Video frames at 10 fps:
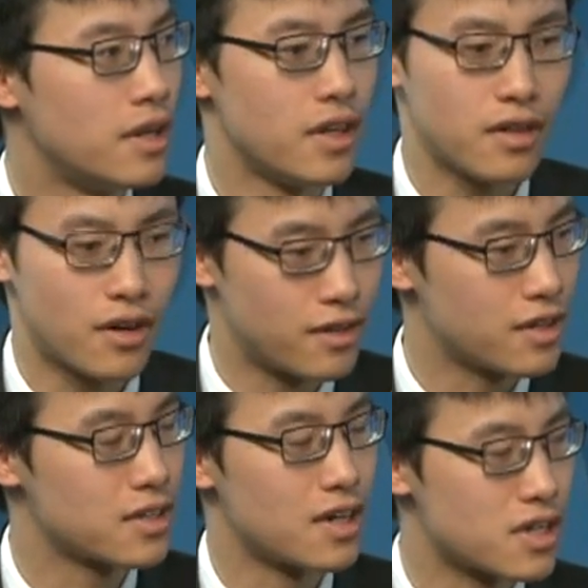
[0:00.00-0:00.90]
and then there are
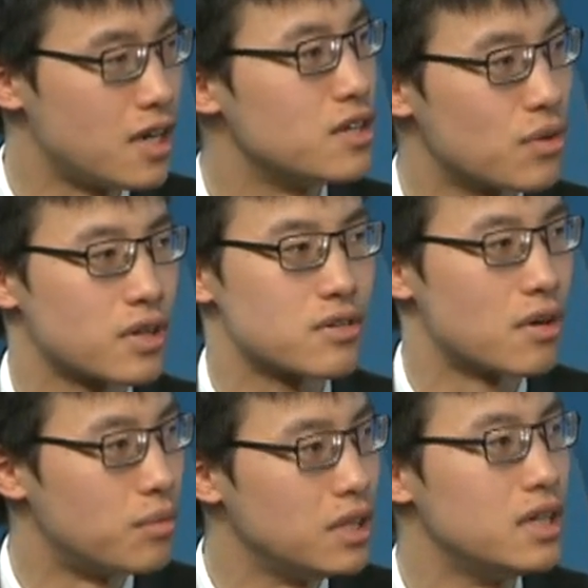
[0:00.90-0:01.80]
things that a Chinese
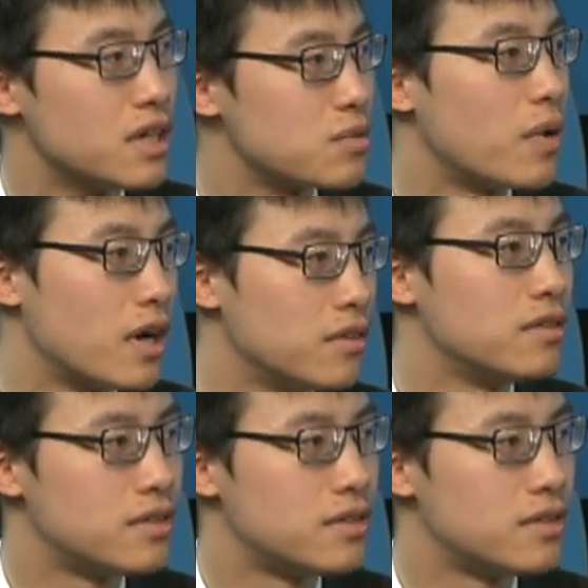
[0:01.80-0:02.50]
orchestra really does well.